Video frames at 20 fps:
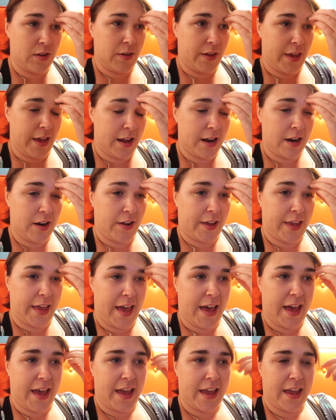get
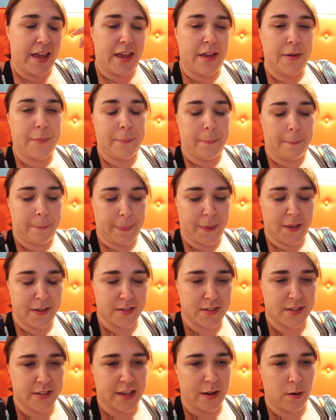like a
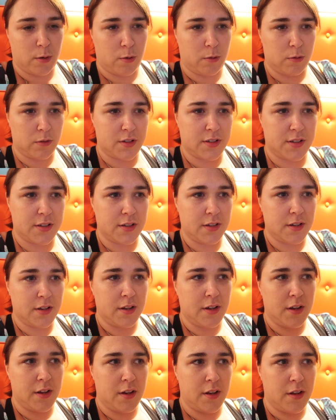skilled
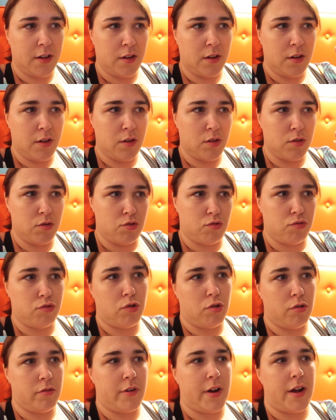
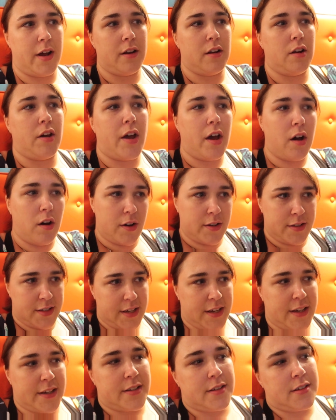drawer, like
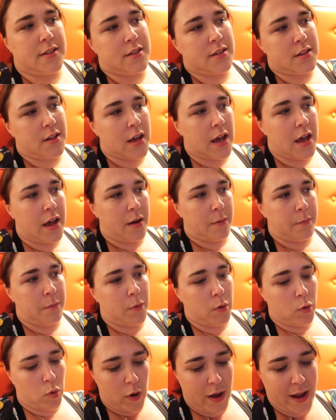artist
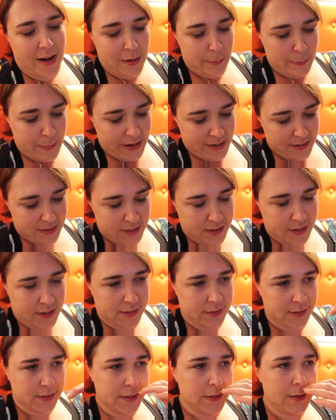or
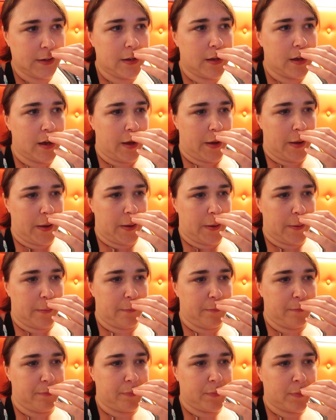animator,
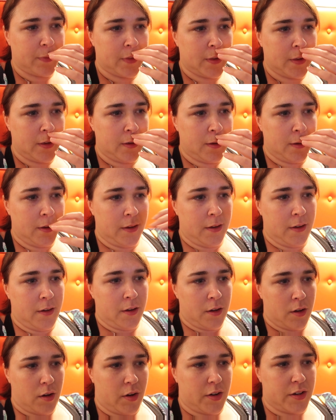
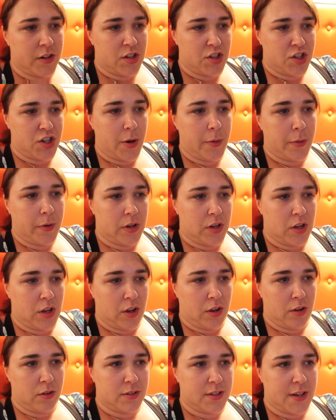kind of showing
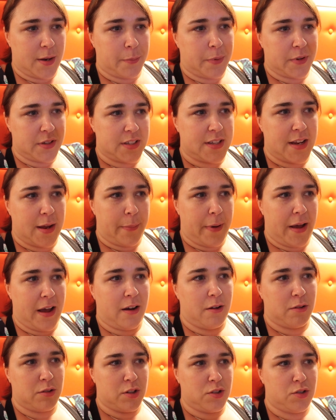you step by step
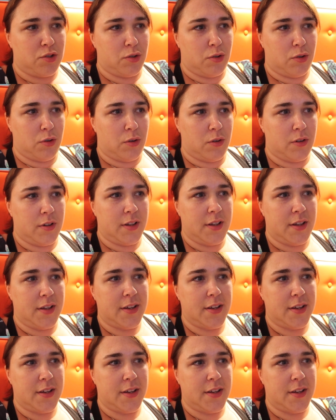how to draw